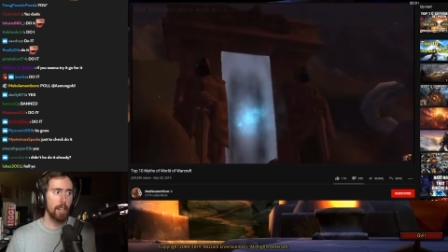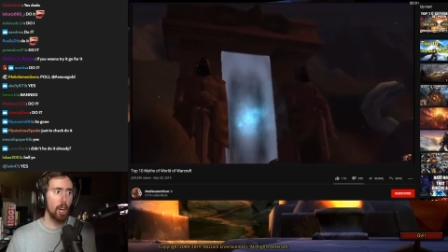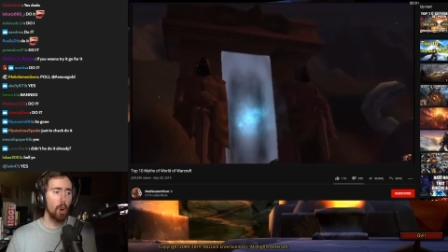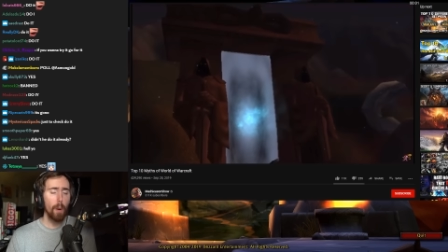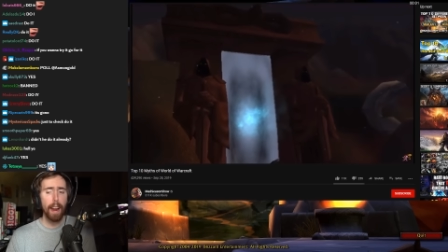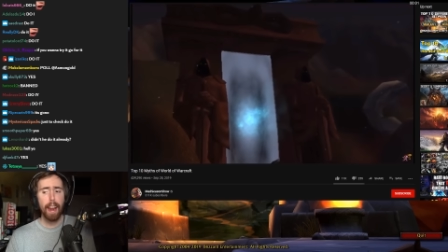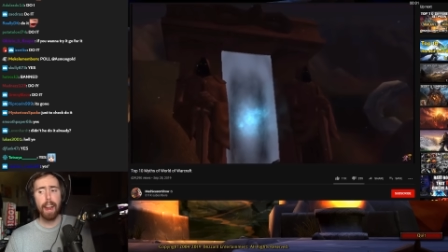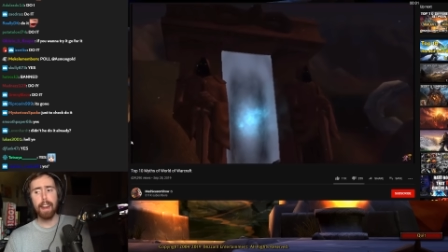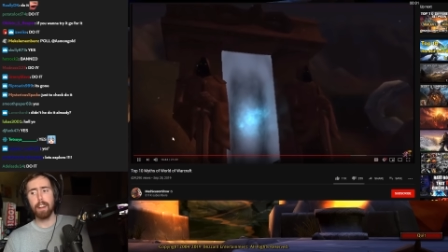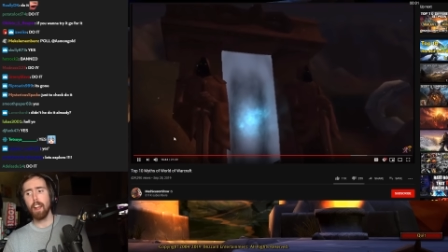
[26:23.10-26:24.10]
and at
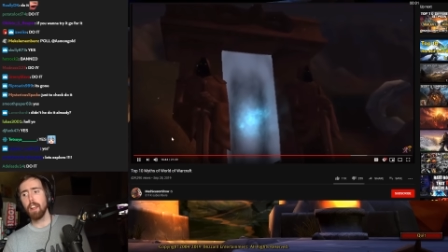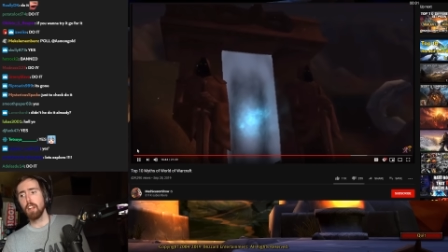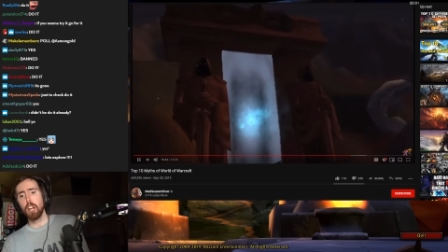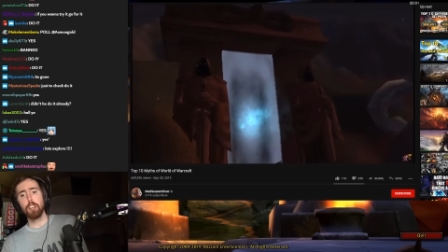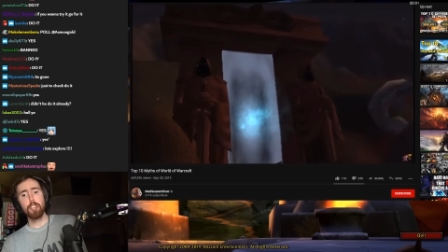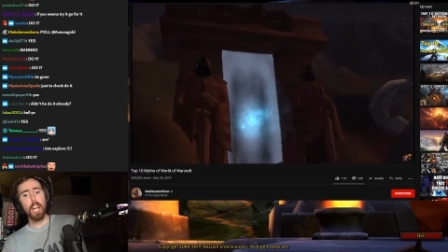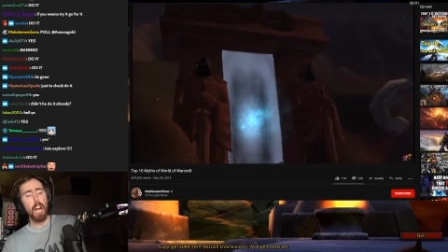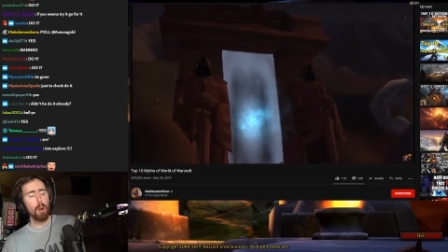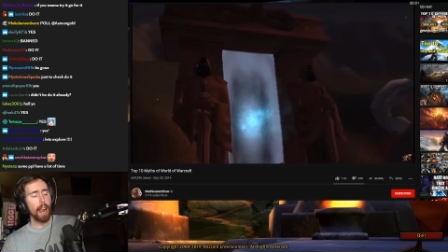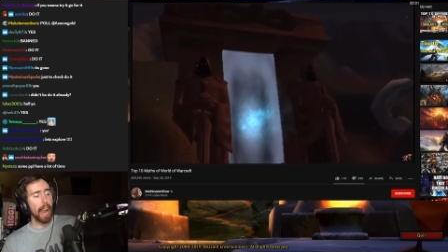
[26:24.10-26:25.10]
some point, it
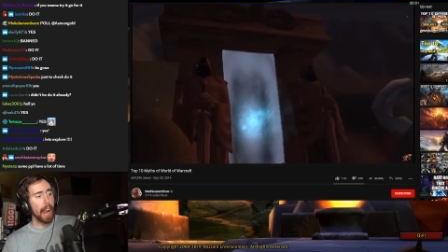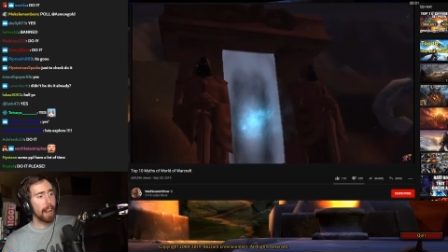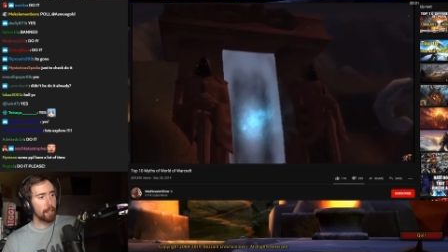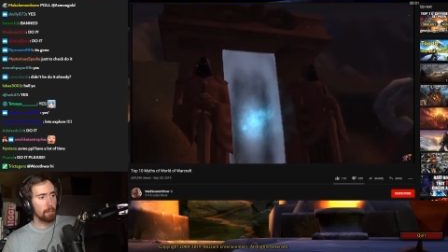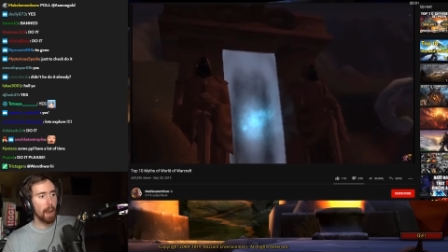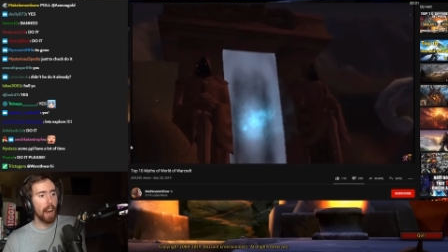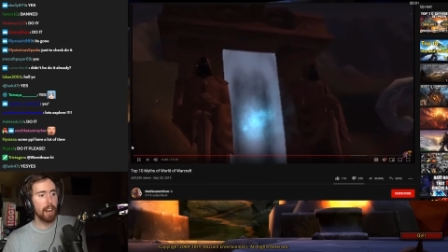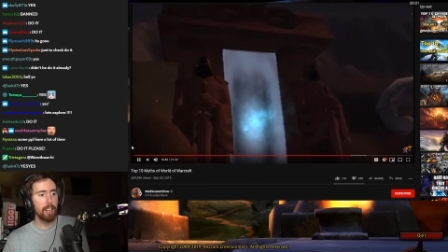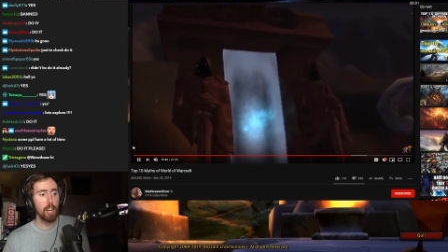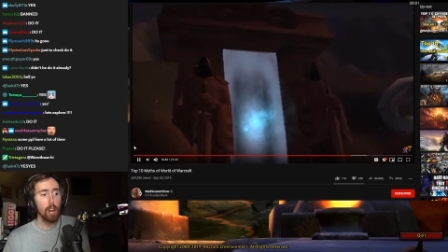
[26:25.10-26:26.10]
seems it, like there were some
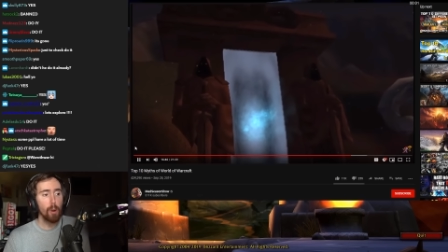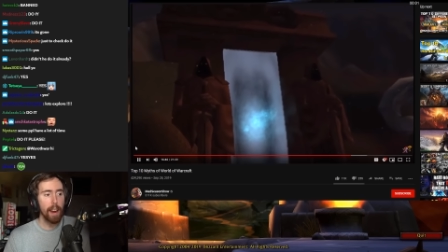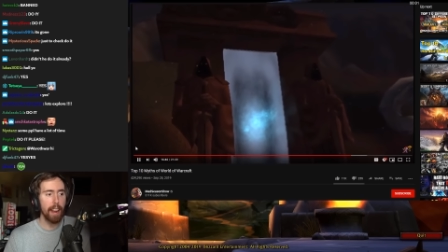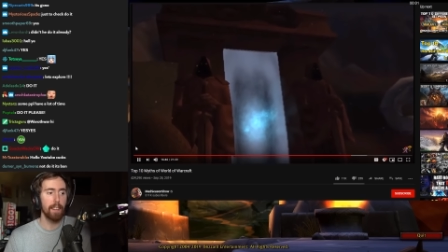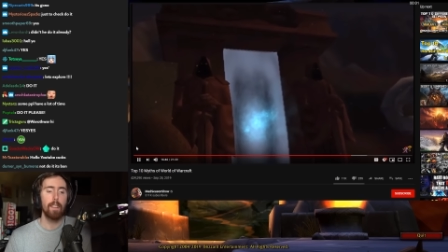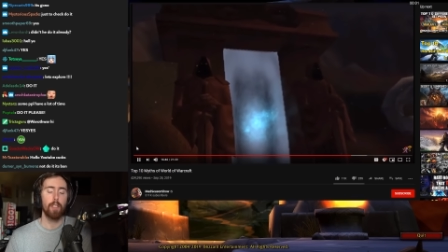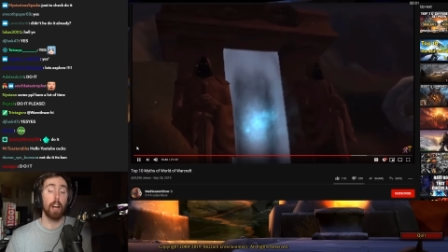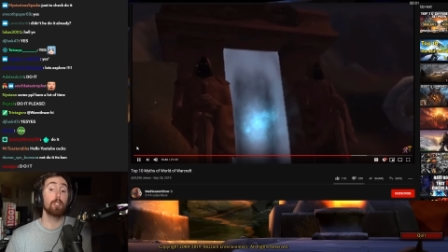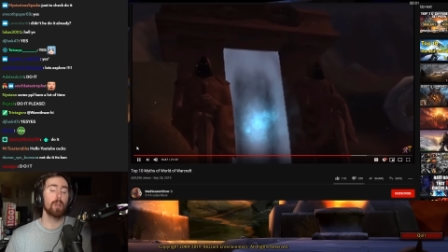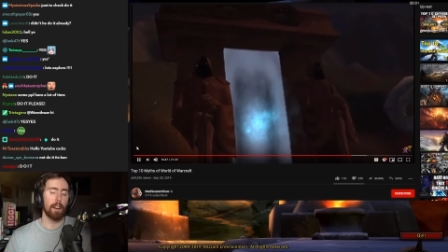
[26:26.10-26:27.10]
plans for an underwater
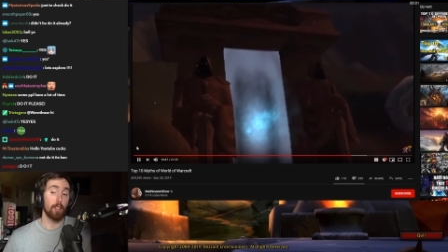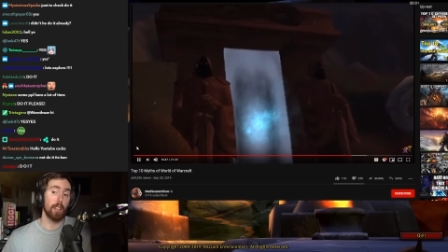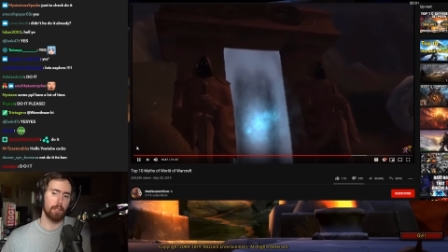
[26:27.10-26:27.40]
I'll do it after this.